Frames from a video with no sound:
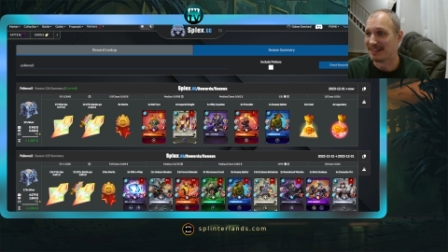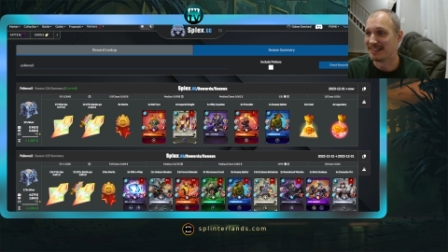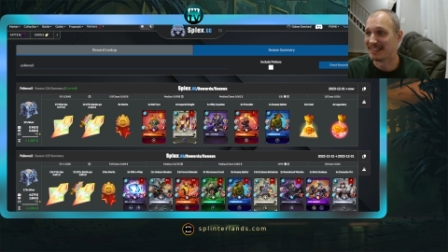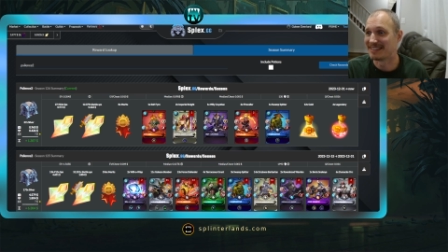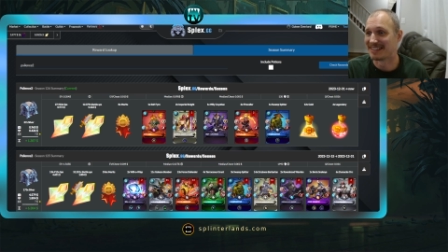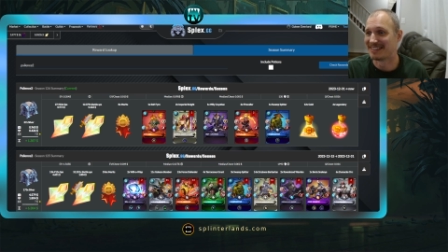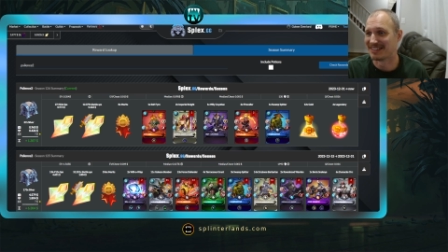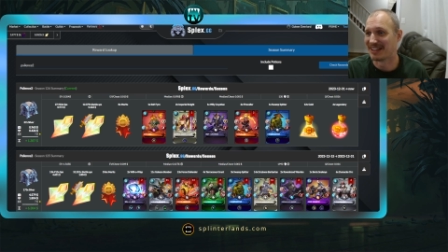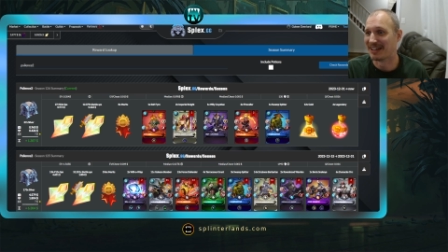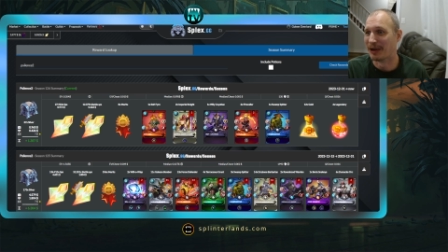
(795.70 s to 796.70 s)
You need to
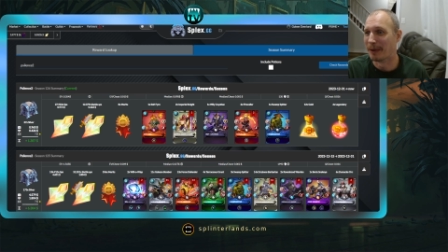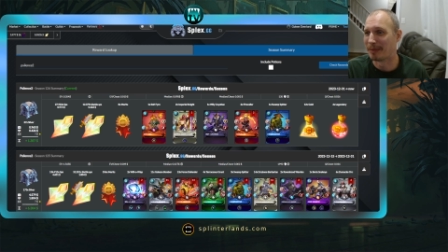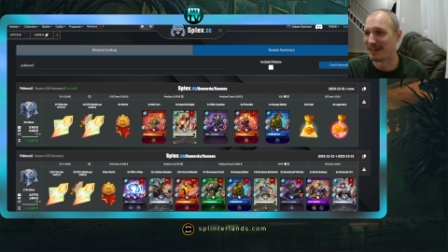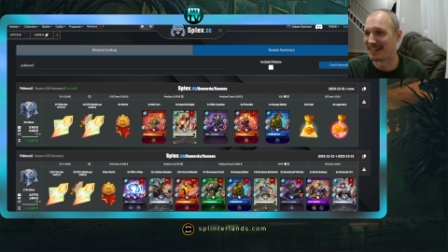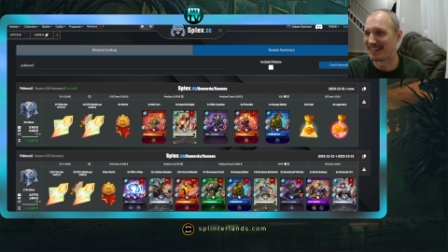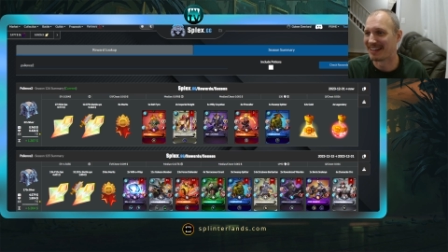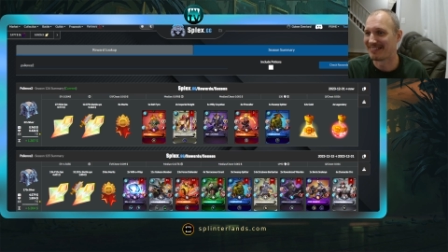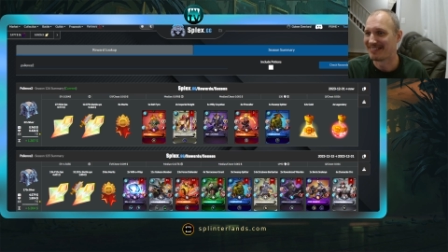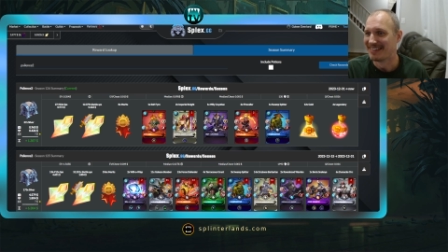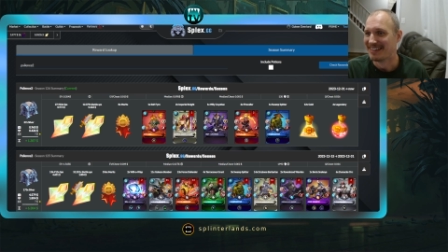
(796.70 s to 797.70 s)
delay opening. Yep.